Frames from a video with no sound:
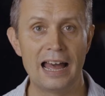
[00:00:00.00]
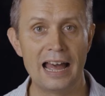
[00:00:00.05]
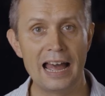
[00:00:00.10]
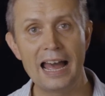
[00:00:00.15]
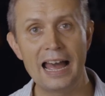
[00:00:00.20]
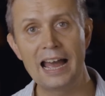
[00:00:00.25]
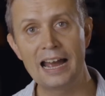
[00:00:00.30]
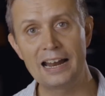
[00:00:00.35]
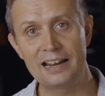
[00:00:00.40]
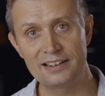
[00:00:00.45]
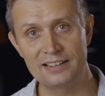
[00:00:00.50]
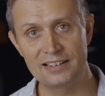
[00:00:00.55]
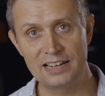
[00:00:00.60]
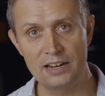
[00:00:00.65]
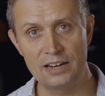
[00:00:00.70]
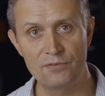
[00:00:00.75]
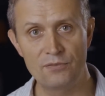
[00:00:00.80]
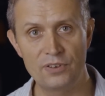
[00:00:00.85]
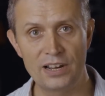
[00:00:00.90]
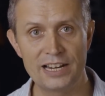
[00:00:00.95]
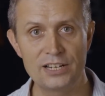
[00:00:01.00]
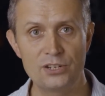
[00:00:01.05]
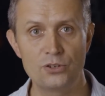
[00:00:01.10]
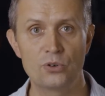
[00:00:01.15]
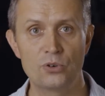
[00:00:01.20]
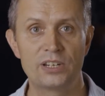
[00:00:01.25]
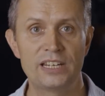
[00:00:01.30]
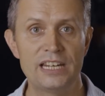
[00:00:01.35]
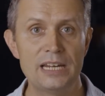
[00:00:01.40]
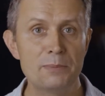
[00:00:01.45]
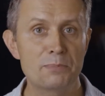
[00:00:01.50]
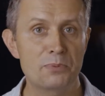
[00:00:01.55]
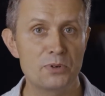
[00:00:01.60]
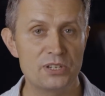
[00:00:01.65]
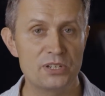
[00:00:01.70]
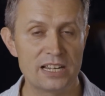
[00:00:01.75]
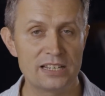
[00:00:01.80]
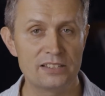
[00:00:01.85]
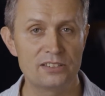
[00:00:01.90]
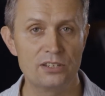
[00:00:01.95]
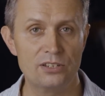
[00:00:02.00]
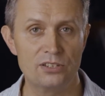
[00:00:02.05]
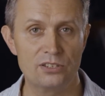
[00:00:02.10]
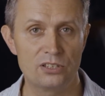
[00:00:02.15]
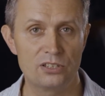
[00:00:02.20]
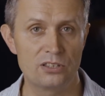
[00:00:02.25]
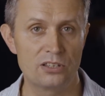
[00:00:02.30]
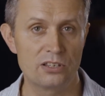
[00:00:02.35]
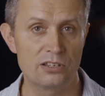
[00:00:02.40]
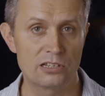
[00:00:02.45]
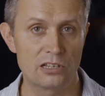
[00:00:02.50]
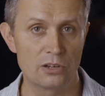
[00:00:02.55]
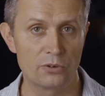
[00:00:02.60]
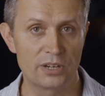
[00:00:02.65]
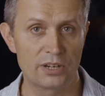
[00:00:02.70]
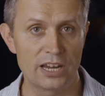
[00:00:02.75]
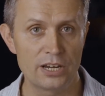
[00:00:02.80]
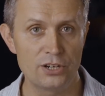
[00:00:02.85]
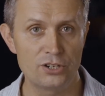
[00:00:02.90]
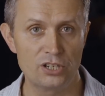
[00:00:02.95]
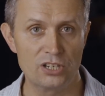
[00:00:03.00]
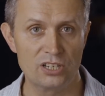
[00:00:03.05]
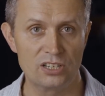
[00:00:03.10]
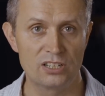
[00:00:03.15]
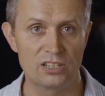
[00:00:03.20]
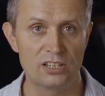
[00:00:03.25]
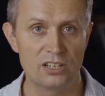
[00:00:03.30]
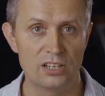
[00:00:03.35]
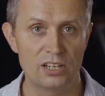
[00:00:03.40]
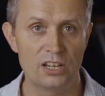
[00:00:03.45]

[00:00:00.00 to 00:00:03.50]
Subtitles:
and invite your key presenters to this location,